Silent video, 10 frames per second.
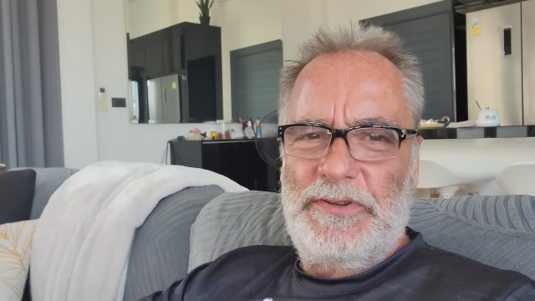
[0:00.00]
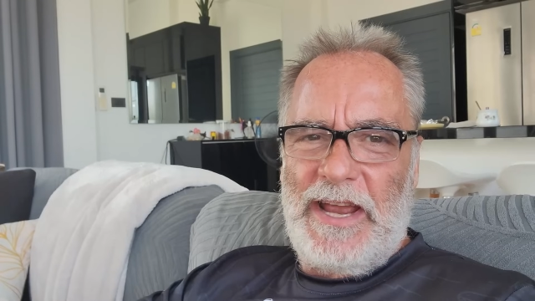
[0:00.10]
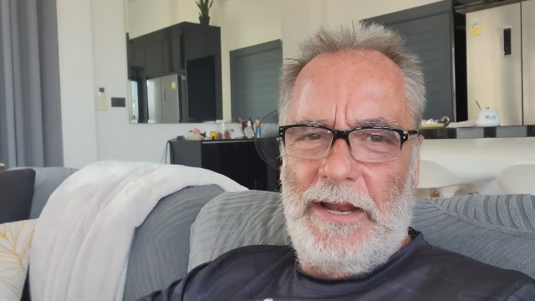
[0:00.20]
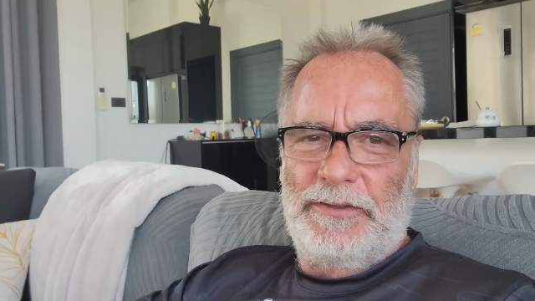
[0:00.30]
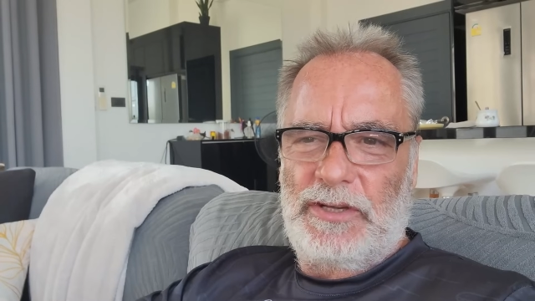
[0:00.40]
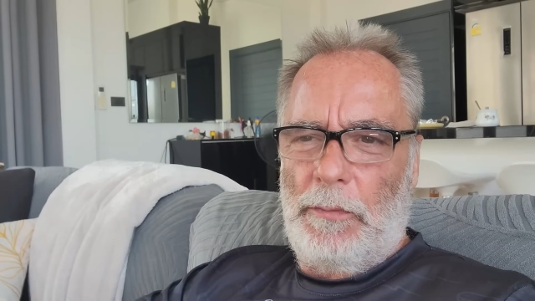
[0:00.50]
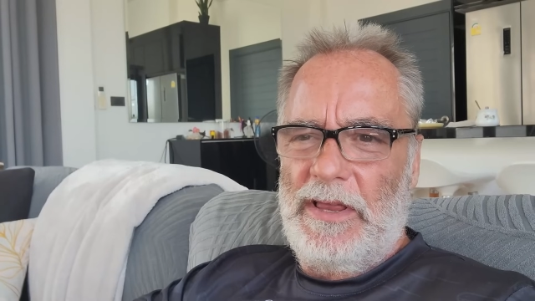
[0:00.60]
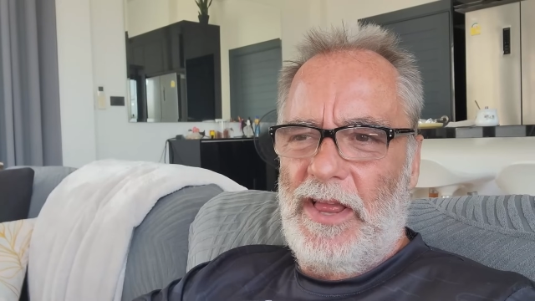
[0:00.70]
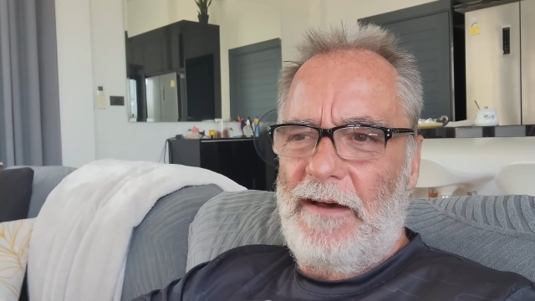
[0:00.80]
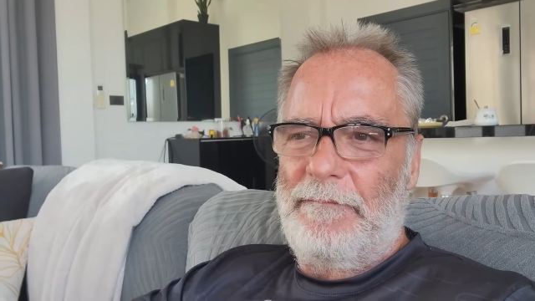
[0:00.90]
channel. So we
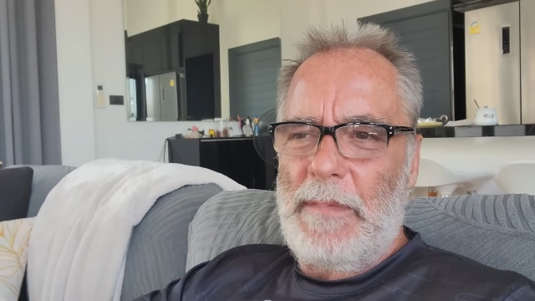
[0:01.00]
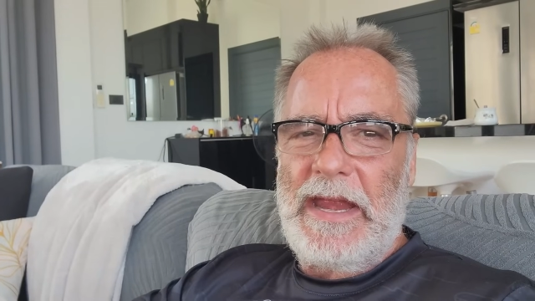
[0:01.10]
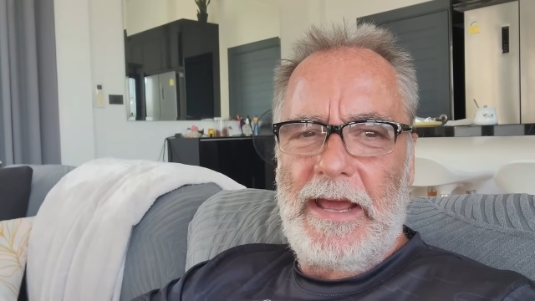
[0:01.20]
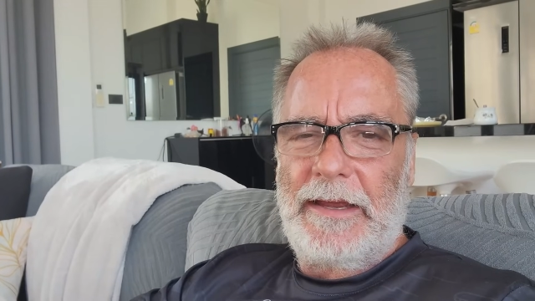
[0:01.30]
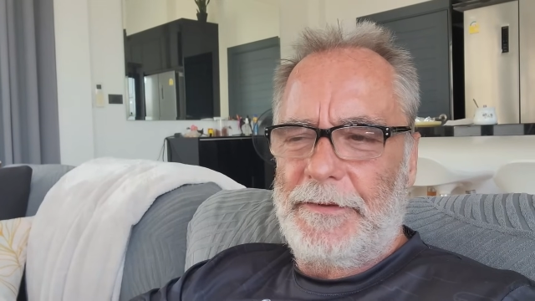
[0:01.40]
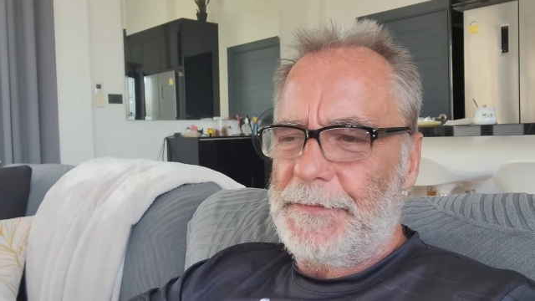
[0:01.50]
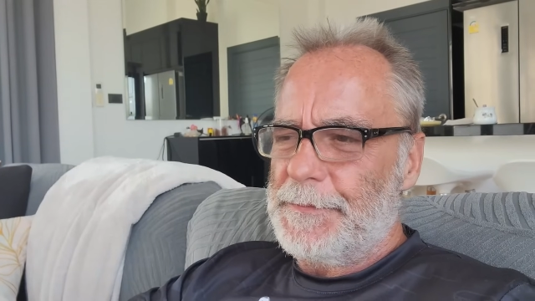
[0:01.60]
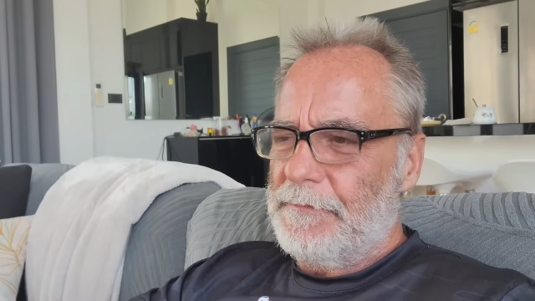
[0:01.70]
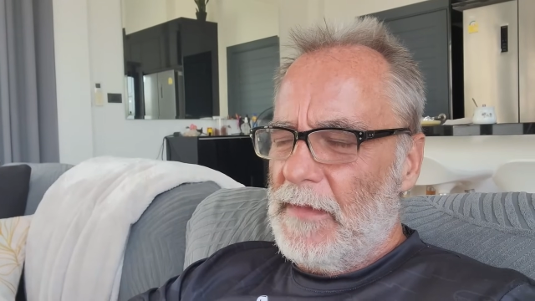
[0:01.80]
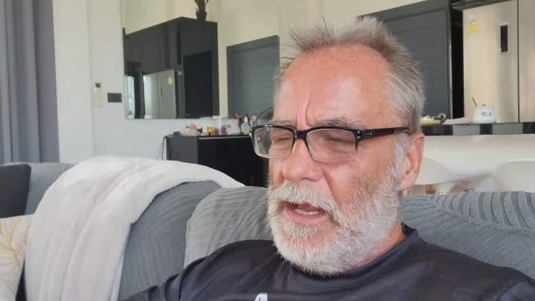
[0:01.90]
love meeting
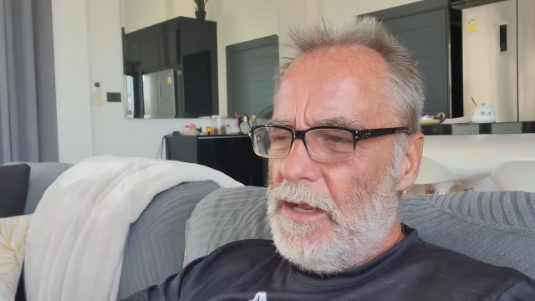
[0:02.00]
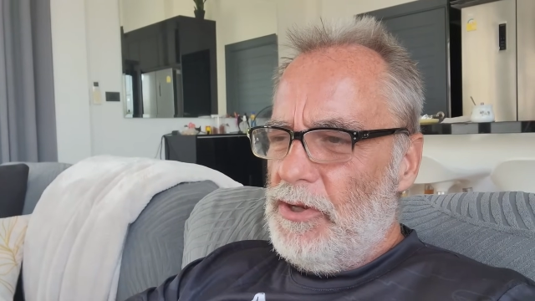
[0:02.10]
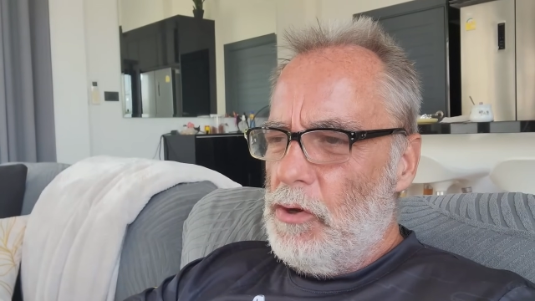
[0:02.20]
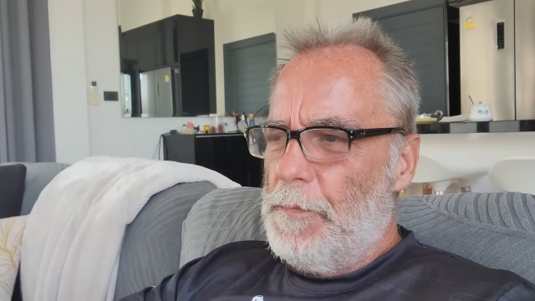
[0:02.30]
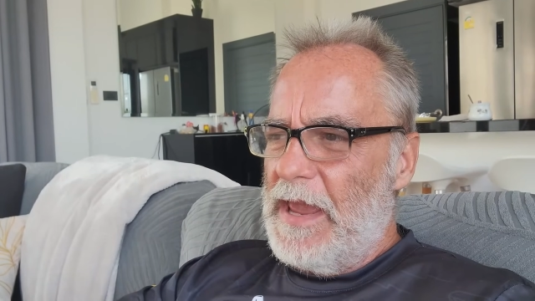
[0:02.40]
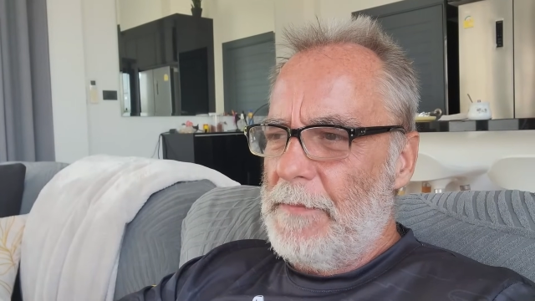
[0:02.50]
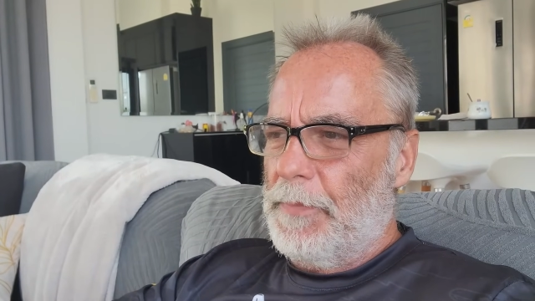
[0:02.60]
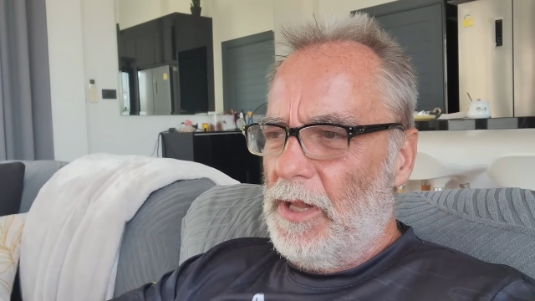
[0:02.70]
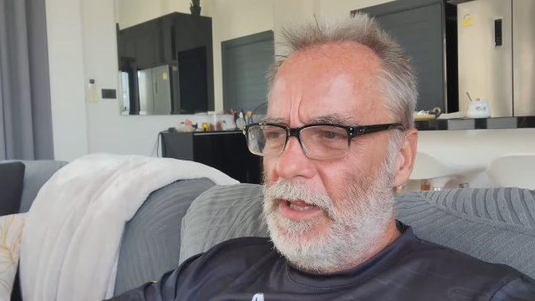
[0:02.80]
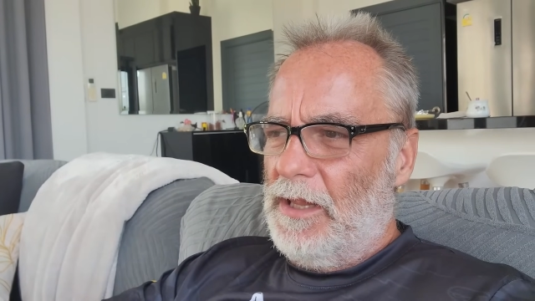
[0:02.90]
new
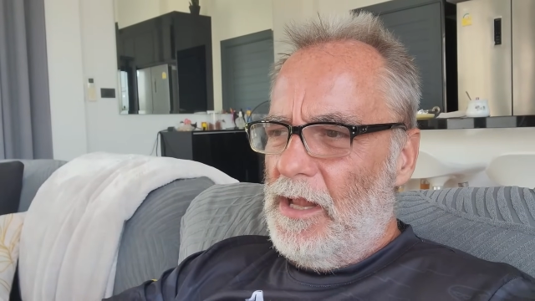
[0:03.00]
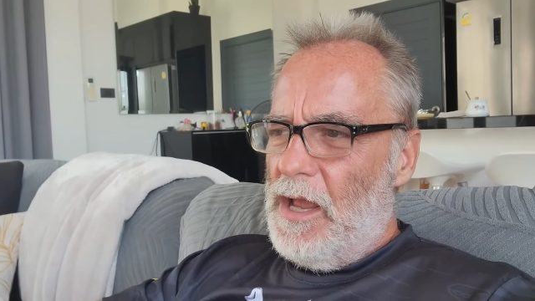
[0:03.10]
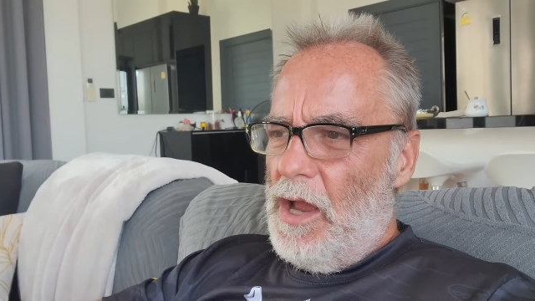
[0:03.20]
people.